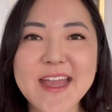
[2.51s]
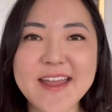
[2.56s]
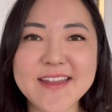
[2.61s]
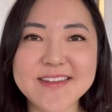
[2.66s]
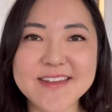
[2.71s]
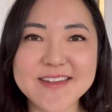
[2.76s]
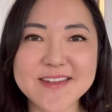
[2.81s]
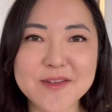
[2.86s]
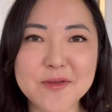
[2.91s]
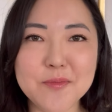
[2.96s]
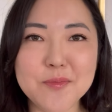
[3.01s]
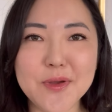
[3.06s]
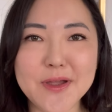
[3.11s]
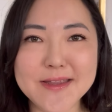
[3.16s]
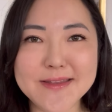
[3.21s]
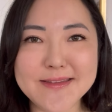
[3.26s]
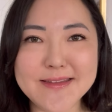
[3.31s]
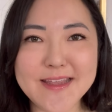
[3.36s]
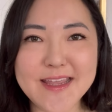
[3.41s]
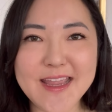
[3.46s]
Edit by
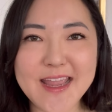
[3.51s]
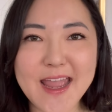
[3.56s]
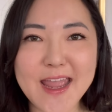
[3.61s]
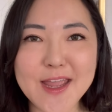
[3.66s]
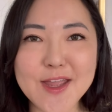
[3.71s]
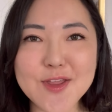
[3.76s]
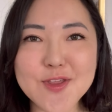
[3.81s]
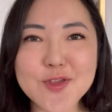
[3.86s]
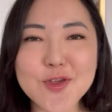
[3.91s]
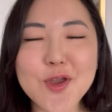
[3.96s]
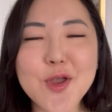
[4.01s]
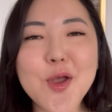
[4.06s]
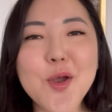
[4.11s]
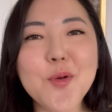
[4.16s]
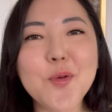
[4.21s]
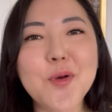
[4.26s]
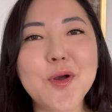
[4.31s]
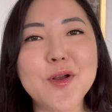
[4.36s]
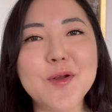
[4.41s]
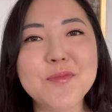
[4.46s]
DH.
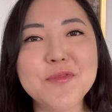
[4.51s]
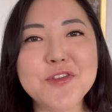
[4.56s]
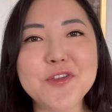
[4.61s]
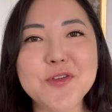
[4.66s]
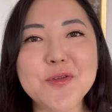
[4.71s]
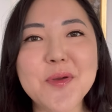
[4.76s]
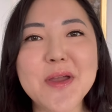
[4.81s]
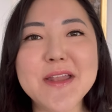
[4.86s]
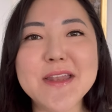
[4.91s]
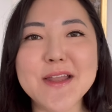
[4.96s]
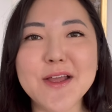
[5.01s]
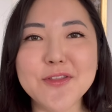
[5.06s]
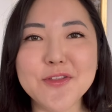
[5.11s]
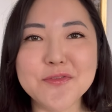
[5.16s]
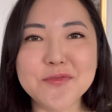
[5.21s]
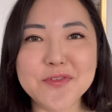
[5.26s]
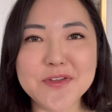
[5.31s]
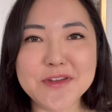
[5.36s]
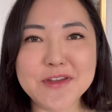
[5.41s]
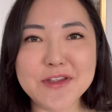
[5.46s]
Welcome to another
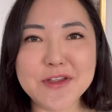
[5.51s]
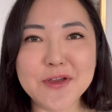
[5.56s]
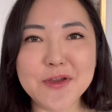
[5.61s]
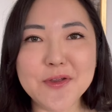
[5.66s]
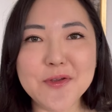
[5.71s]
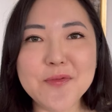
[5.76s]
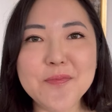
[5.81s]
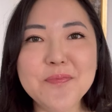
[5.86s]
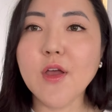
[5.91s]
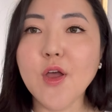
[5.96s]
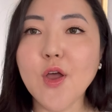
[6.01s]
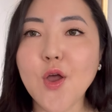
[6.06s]
video.